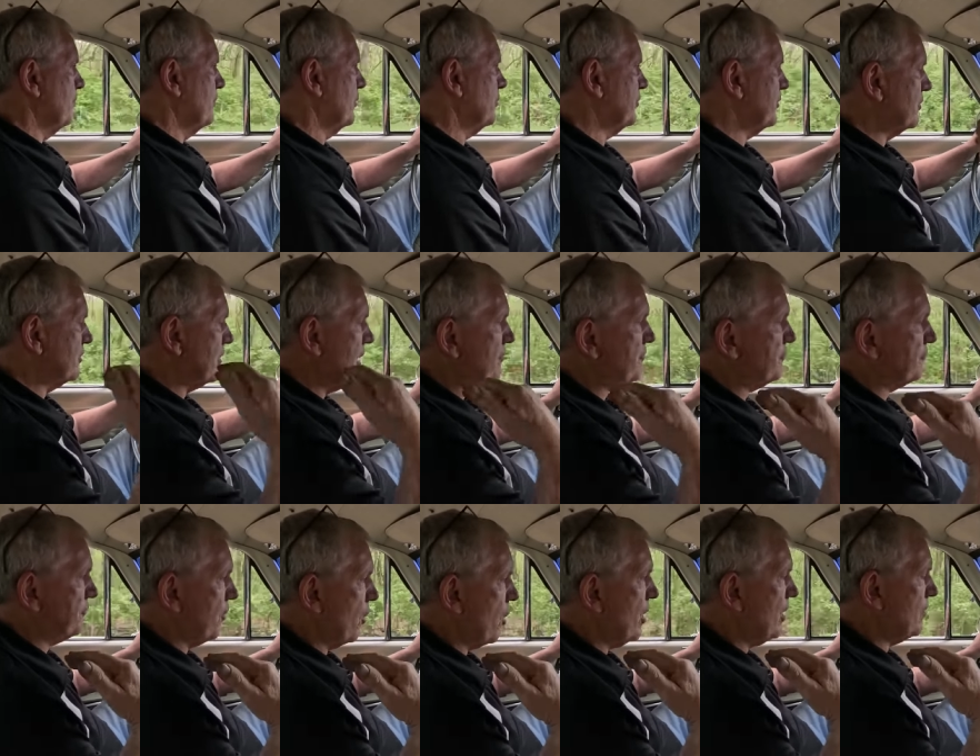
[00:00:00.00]
But we got no
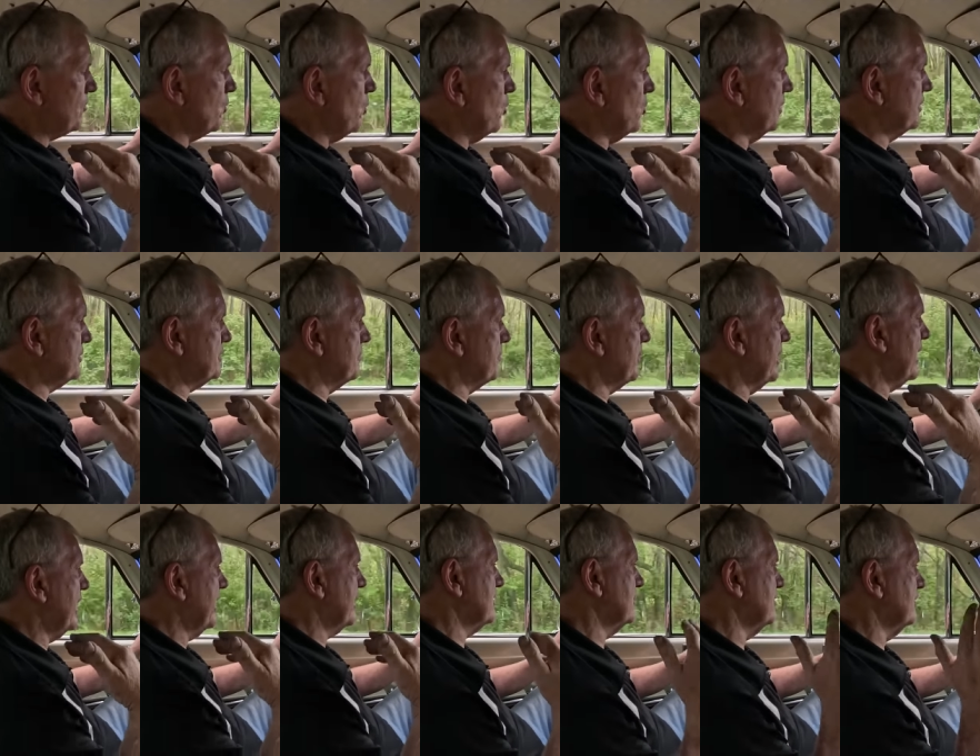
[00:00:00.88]
firewall at the
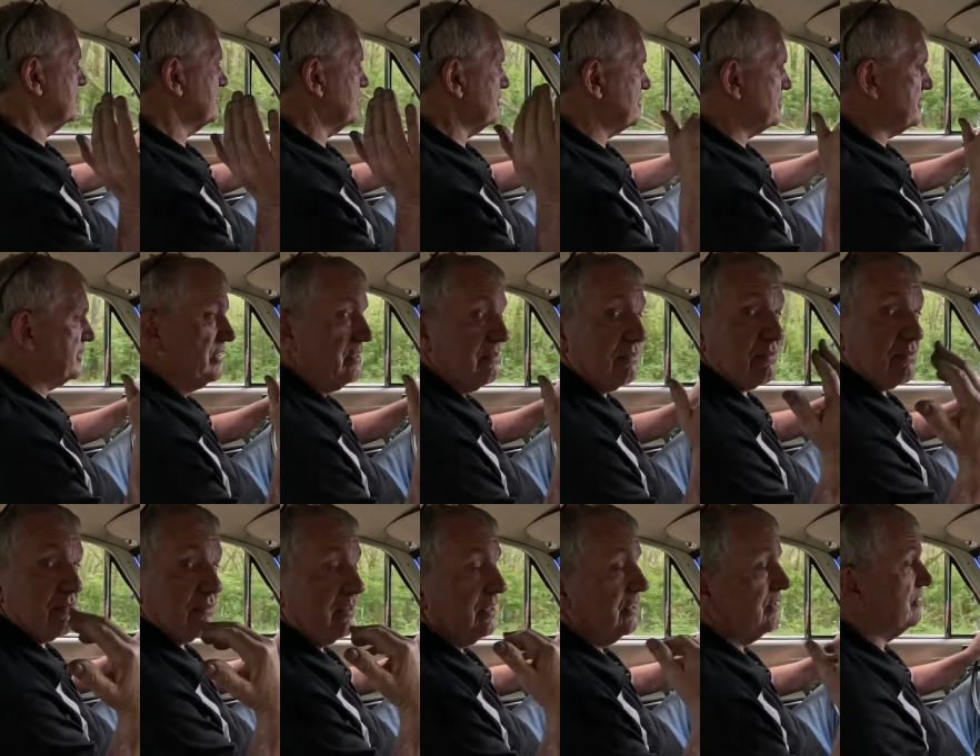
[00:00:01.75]
back, like the
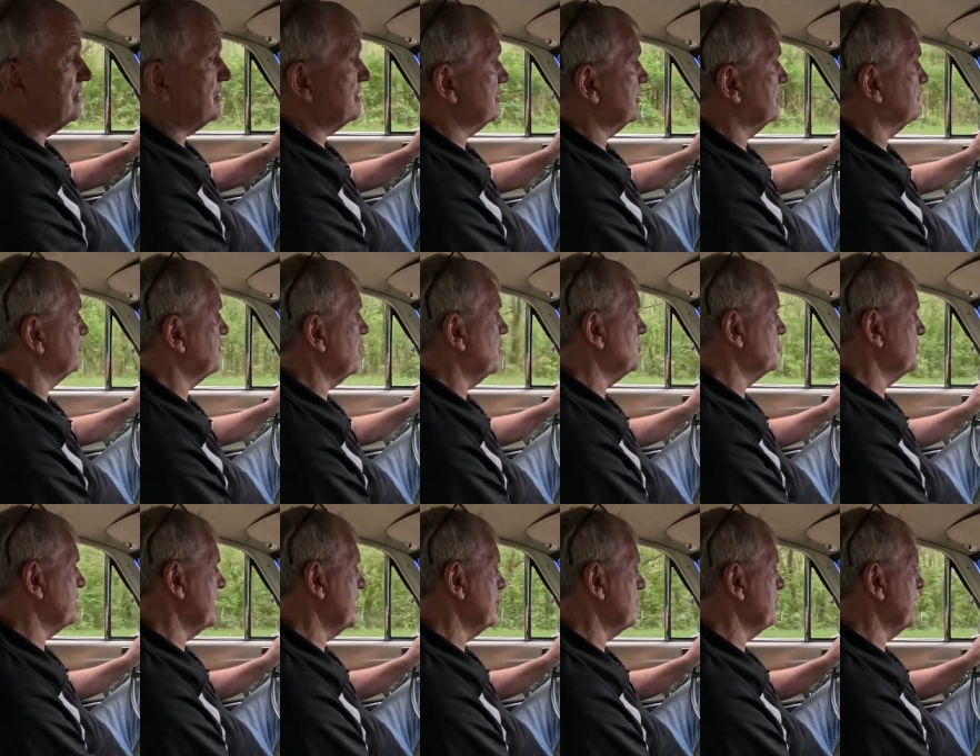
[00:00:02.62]
seats. You know, it's the
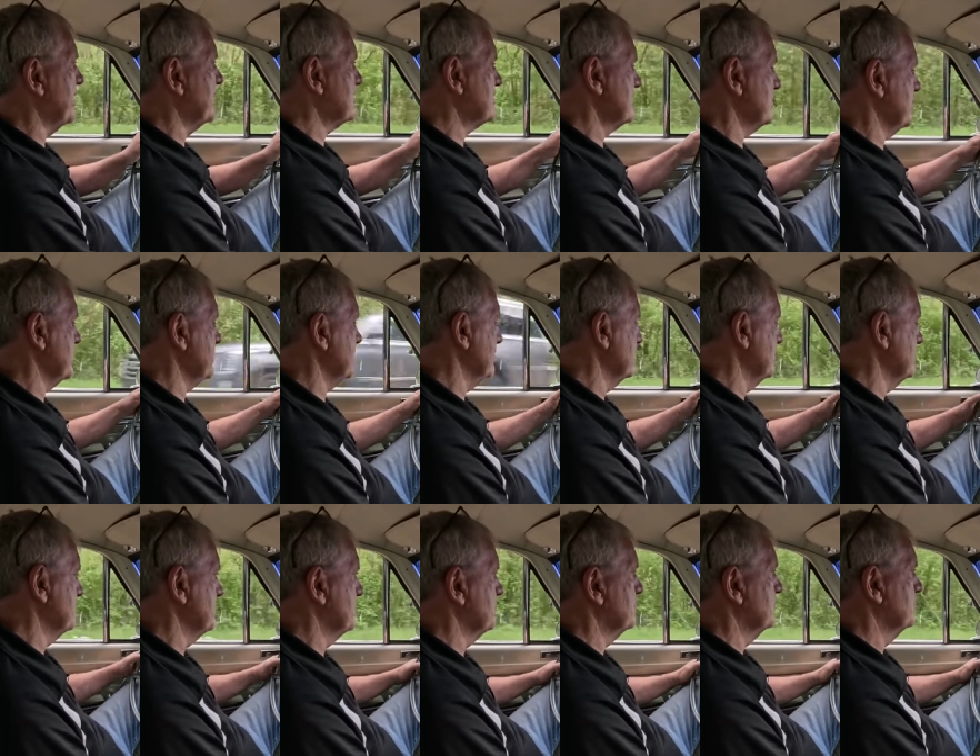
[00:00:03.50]
fold down back seat on
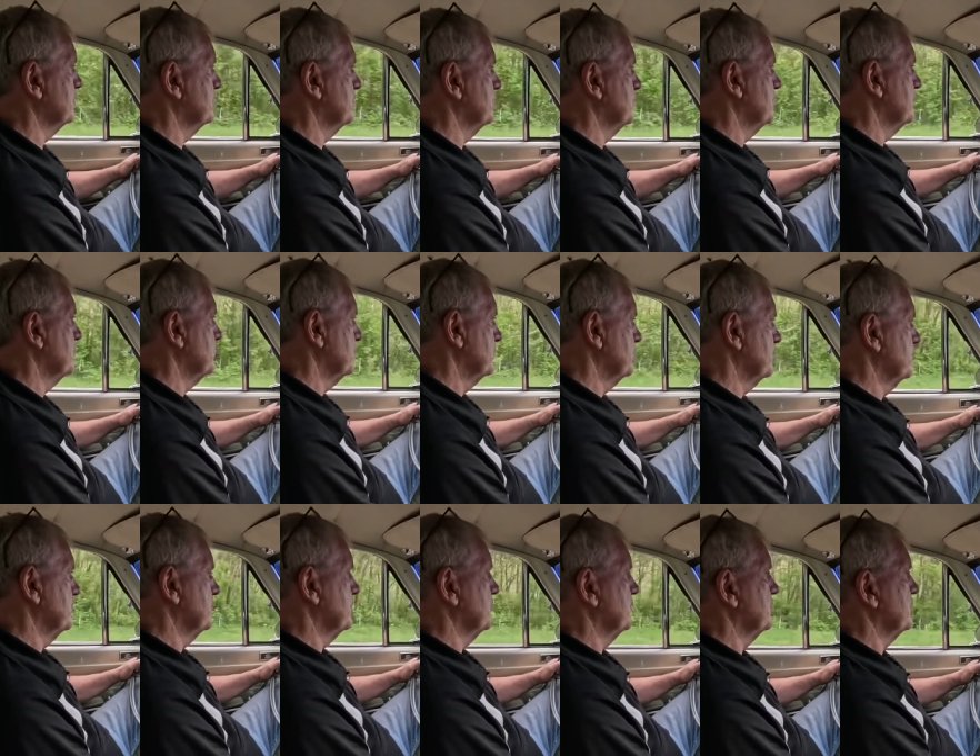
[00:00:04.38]
them,
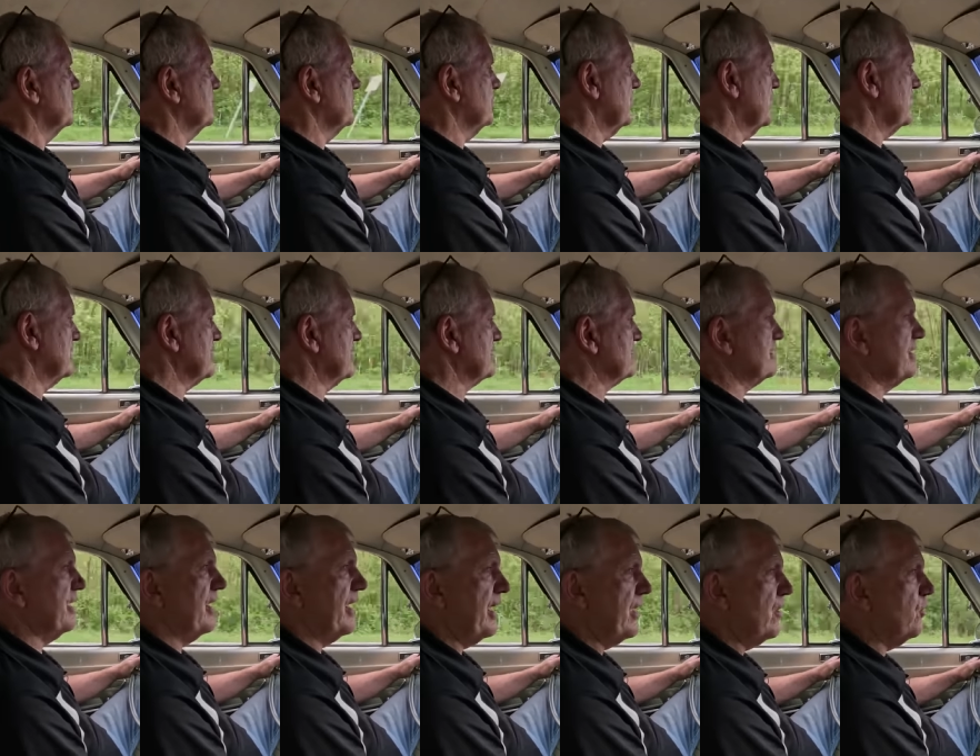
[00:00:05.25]
so that
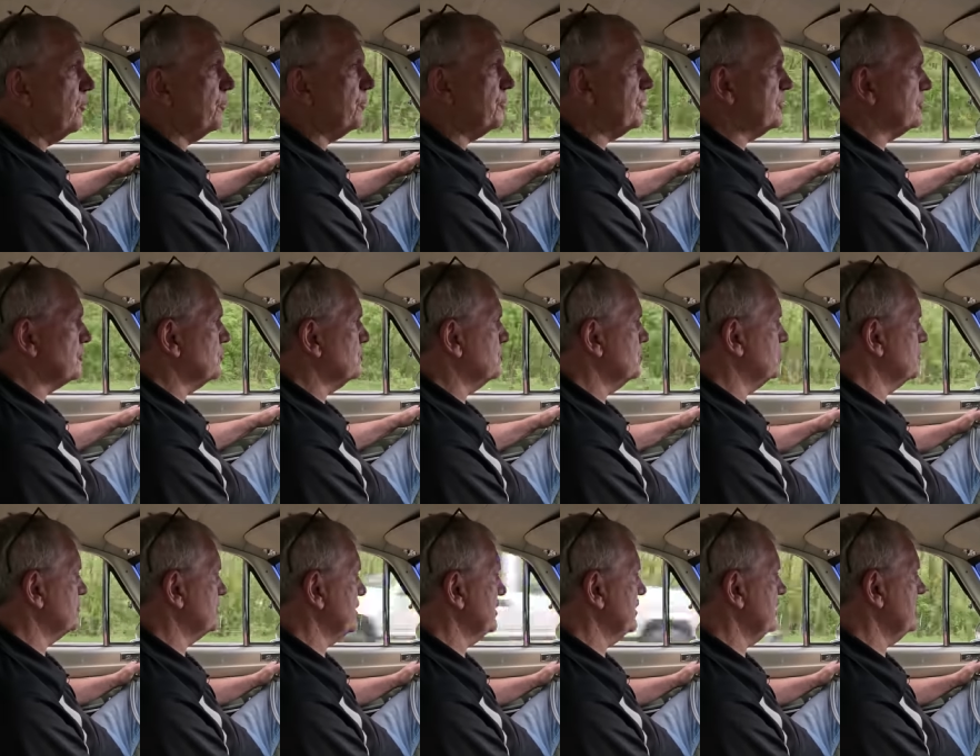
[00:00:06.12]
doesn't help your
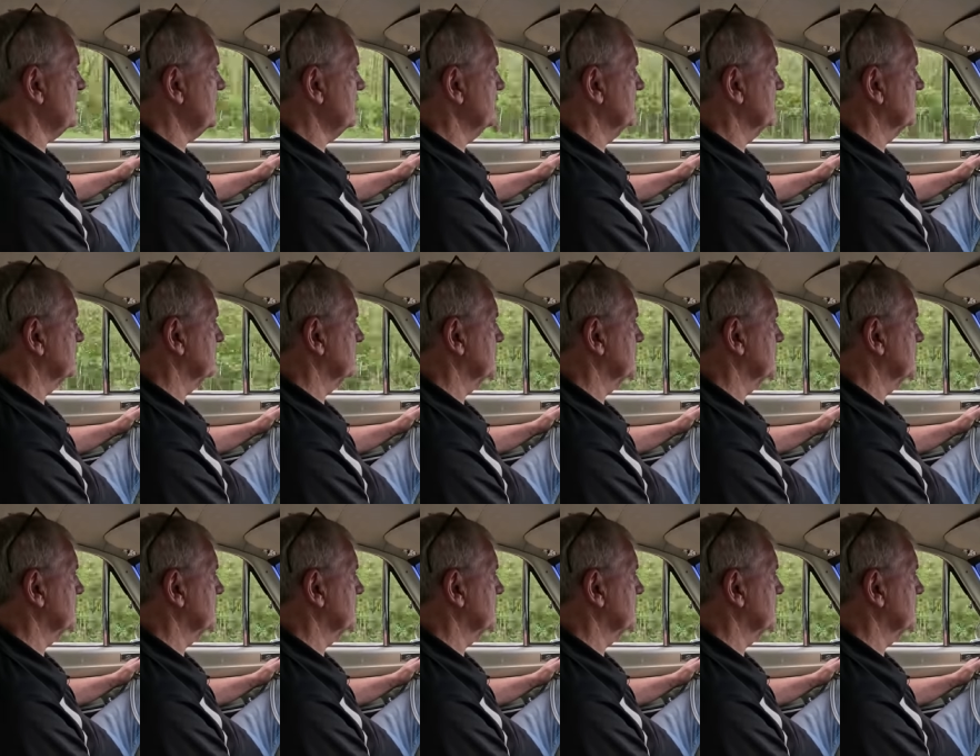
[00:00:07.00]
cause any.